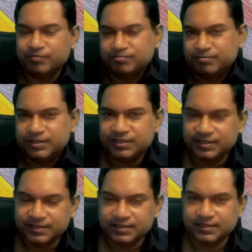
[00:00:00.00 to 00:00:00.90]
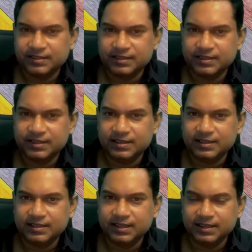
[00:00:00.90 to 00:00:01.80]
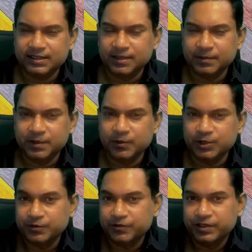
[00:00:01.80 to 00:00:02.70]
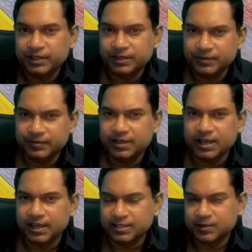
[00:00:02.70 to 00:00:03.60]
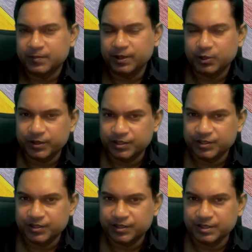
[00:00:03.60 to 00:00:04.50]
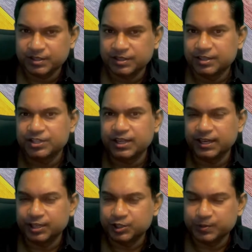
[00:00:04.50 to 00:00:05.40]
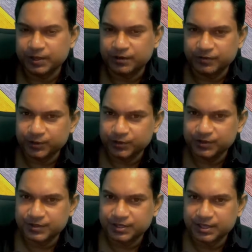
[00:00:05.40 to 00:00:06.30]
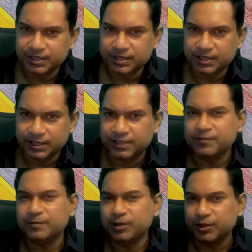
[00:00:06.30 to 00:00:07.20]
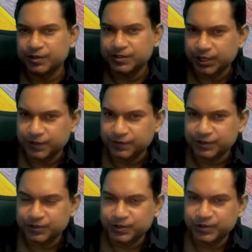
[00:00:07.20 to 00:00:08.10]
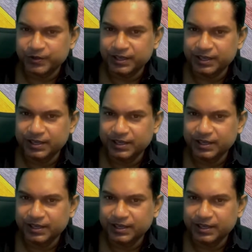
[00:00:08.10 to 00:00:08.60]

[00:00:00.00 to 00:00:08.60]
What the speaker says: Just tell me what you feel, ask me a question, challenge my views, give me your side of the story,